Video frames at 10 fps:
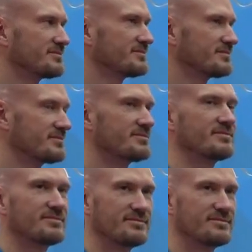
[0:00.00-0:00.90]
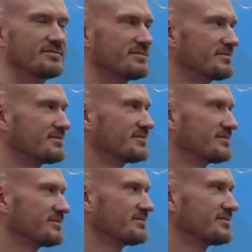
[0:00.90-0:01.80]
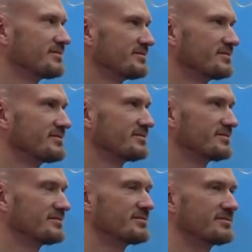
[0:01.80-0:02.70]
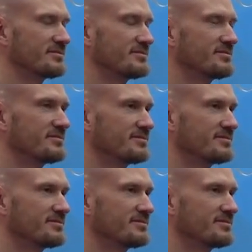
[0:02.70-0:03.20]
[no speech]